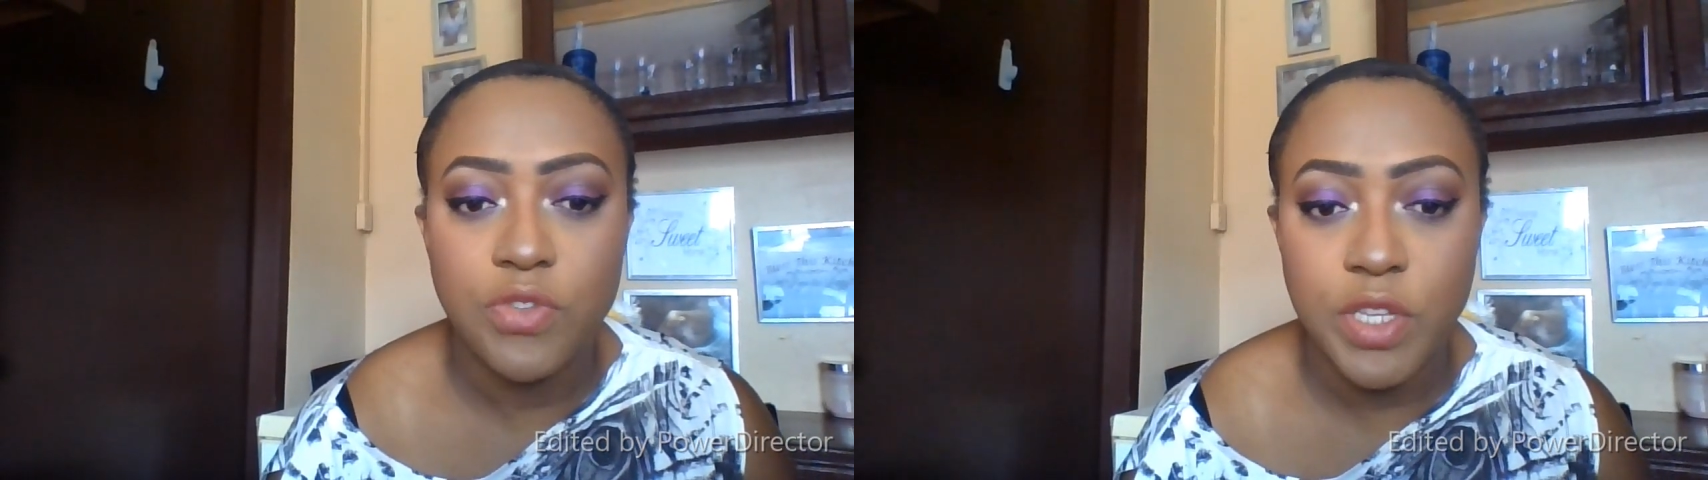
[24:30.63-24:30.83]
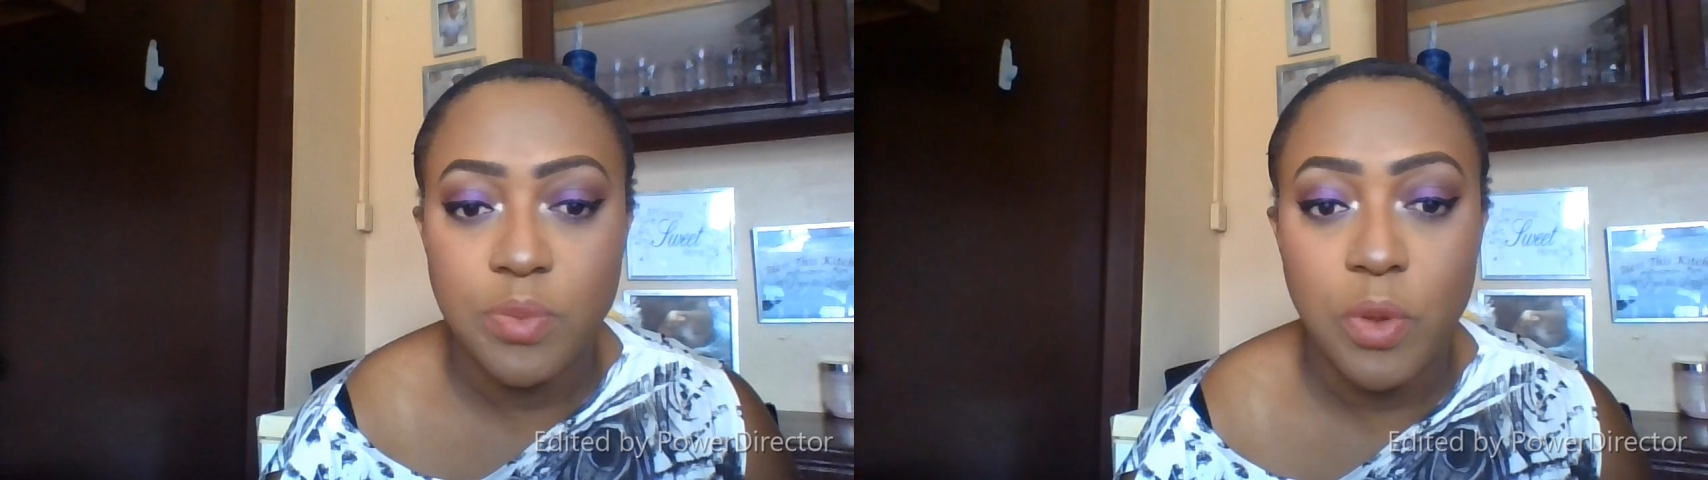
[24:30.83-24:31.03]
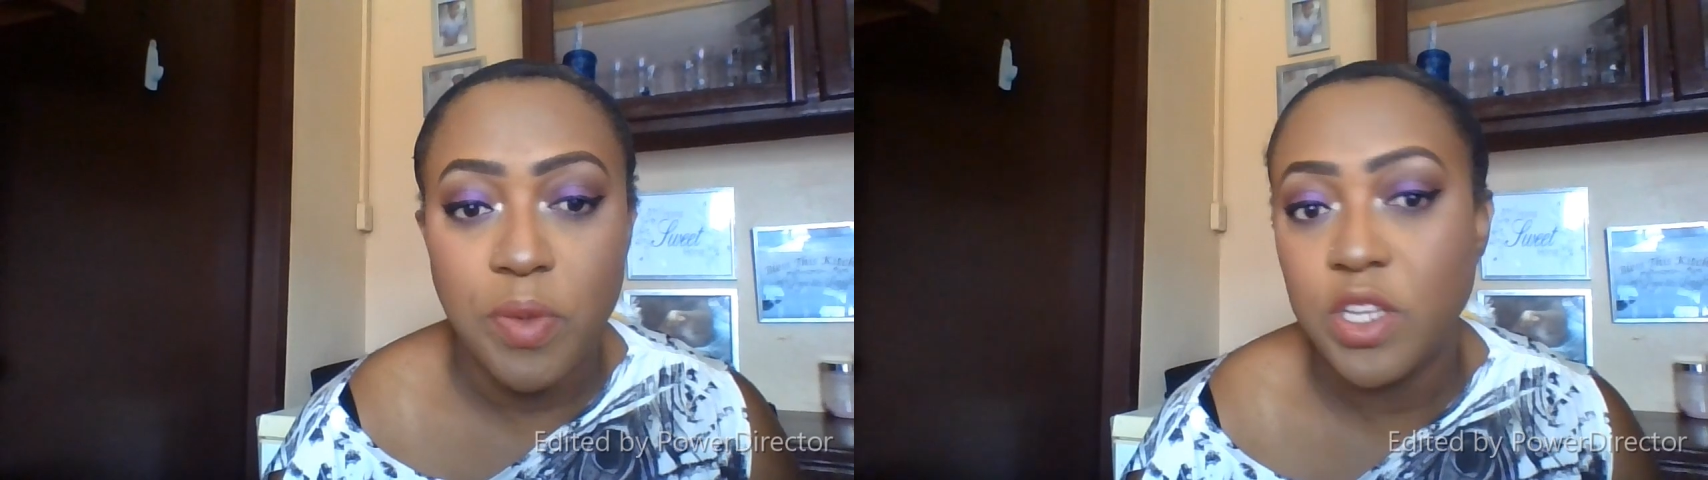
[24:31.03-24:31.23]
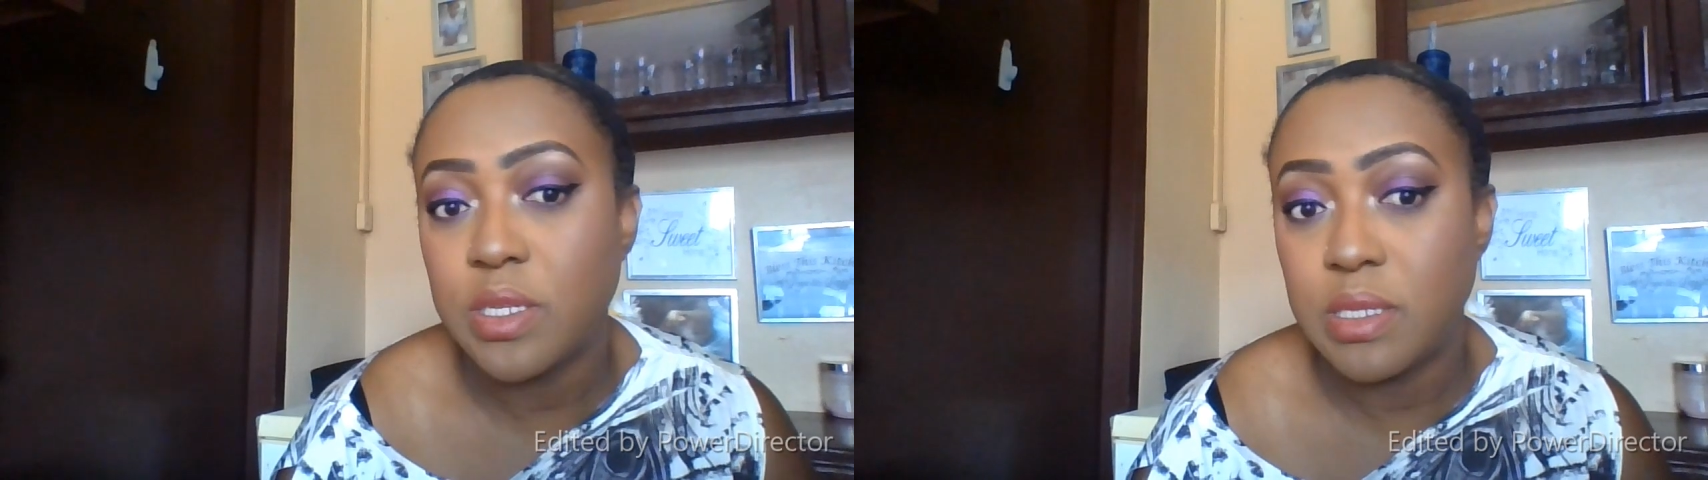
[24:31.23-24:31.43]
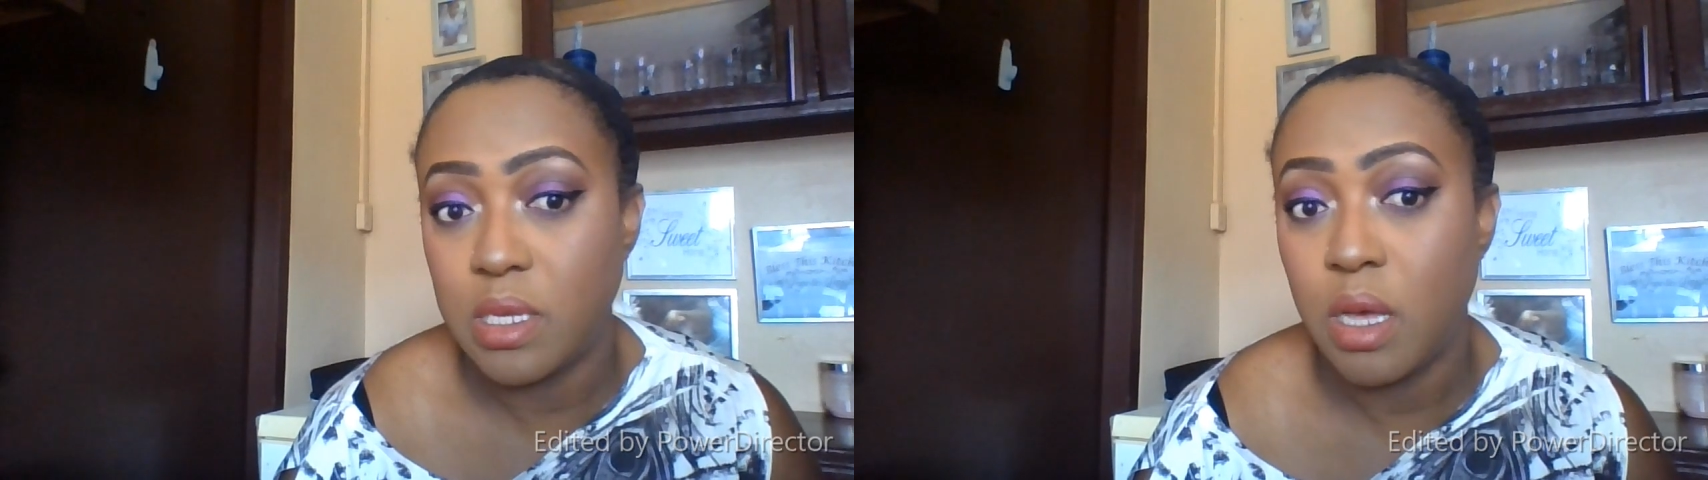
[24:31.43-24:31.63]
Facebook page,
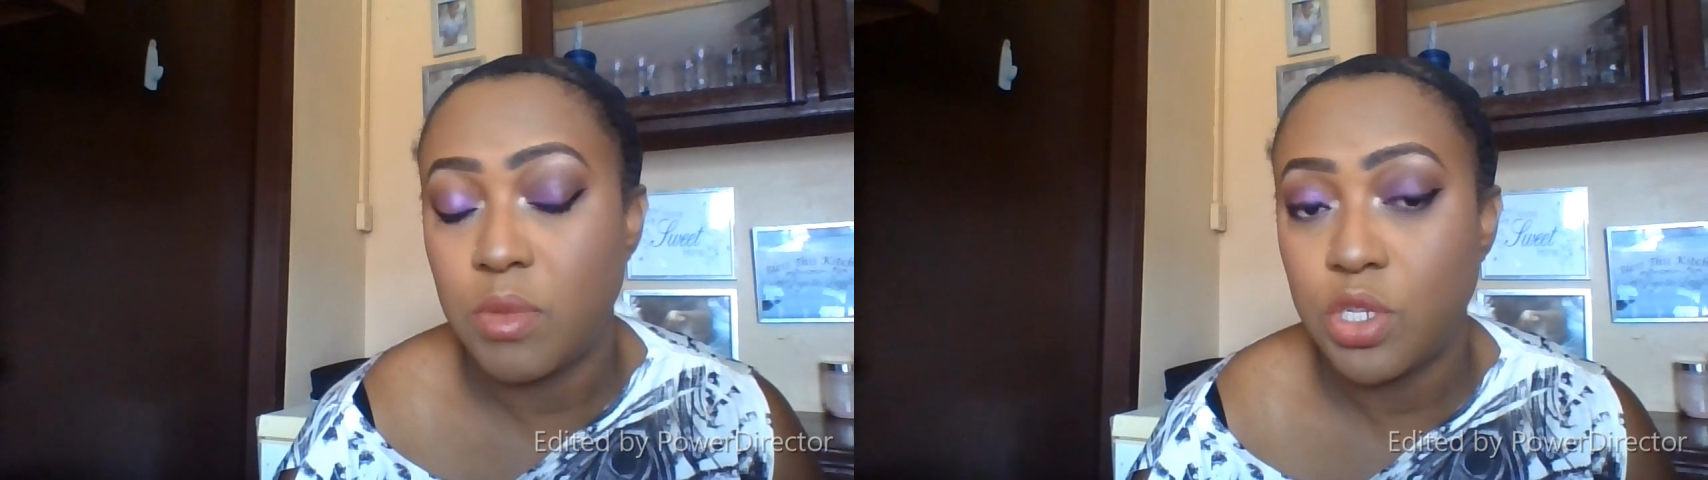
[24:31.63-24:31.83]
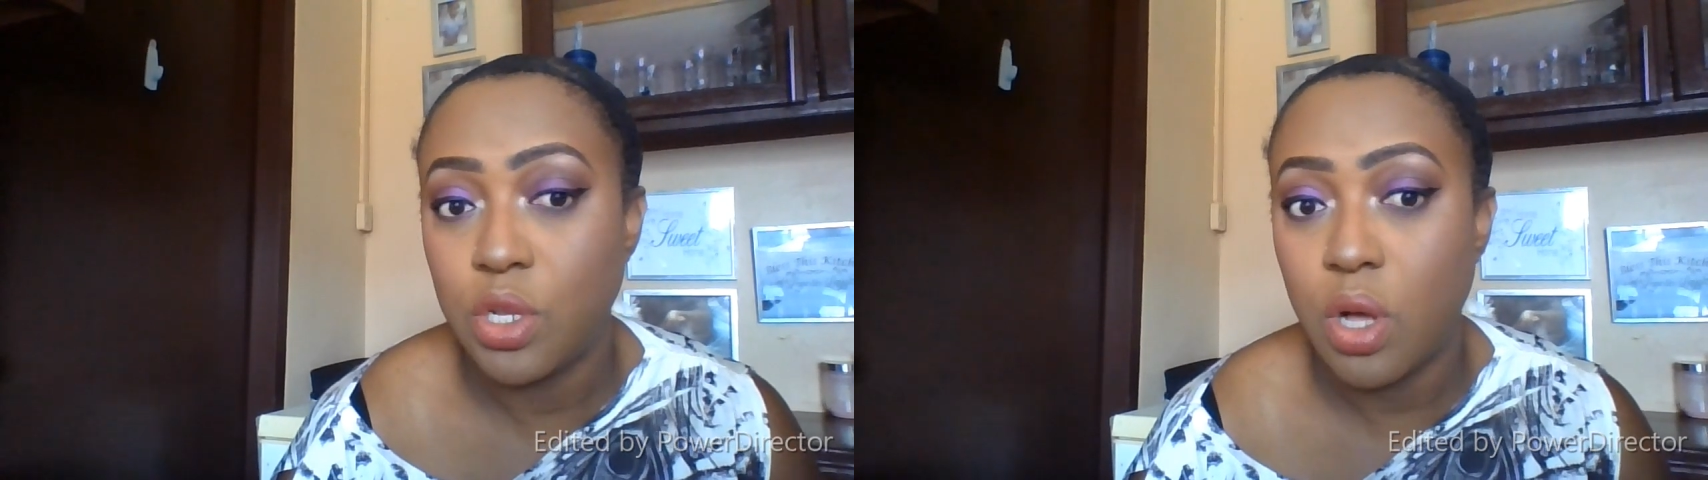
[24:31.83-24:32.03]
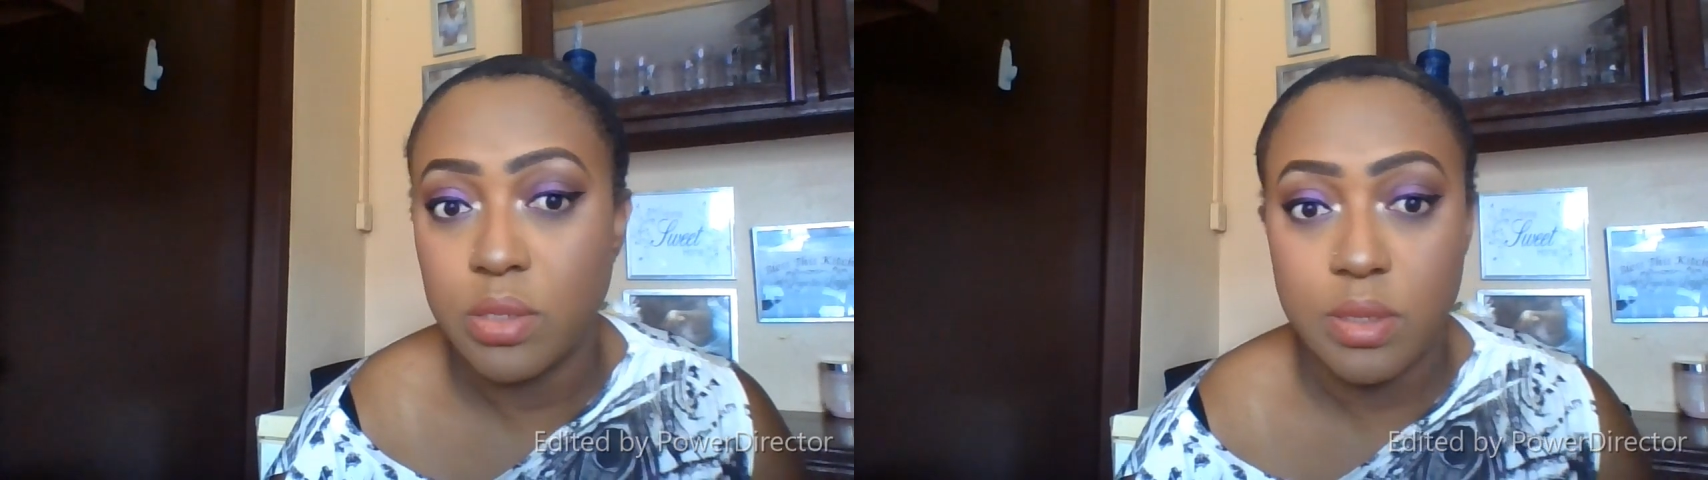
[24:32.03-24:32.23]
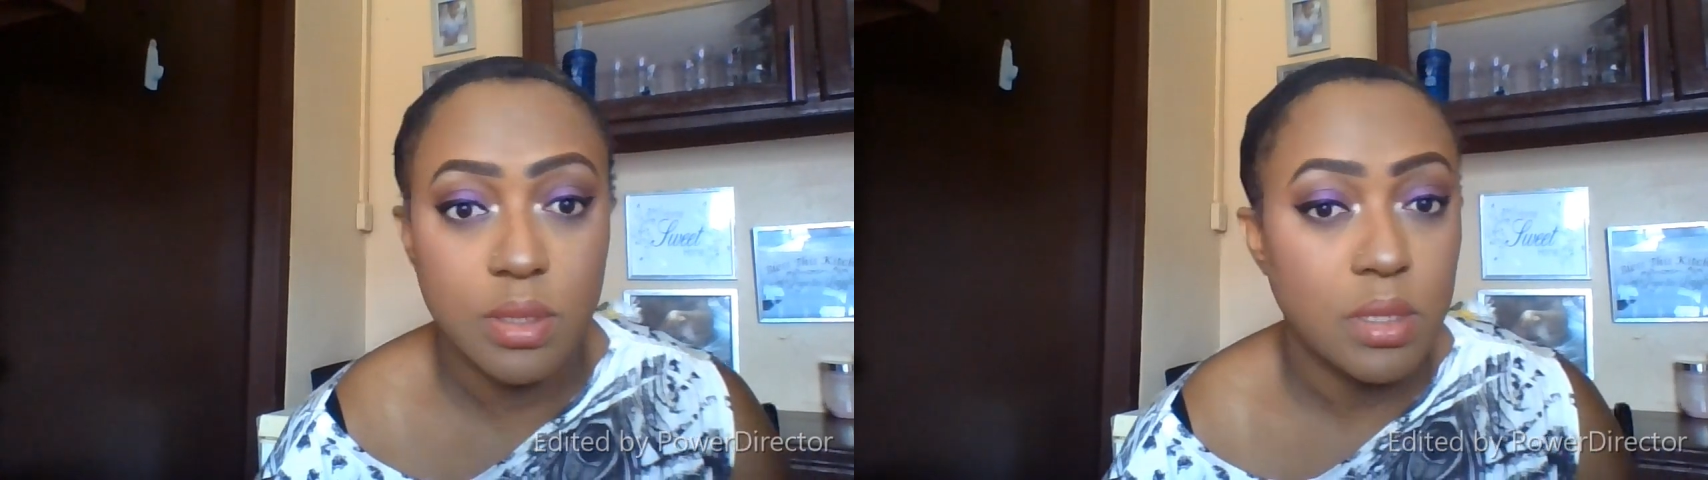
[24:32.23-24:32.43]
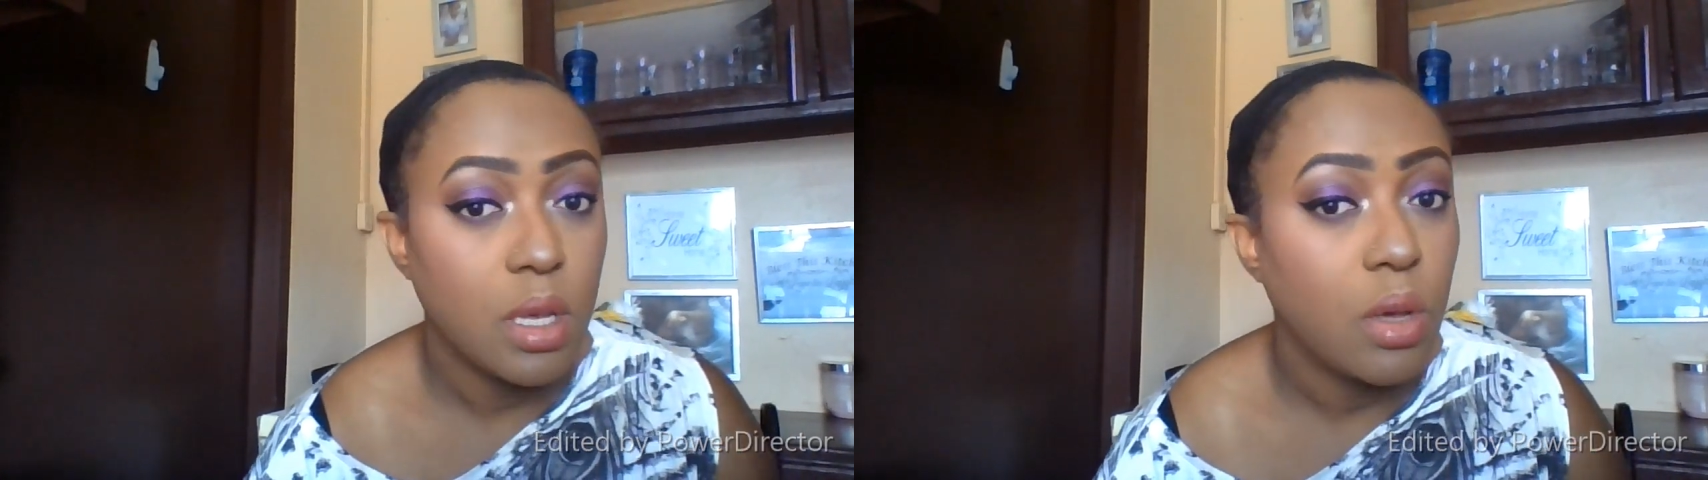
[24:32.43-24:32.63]
and see how much it costs.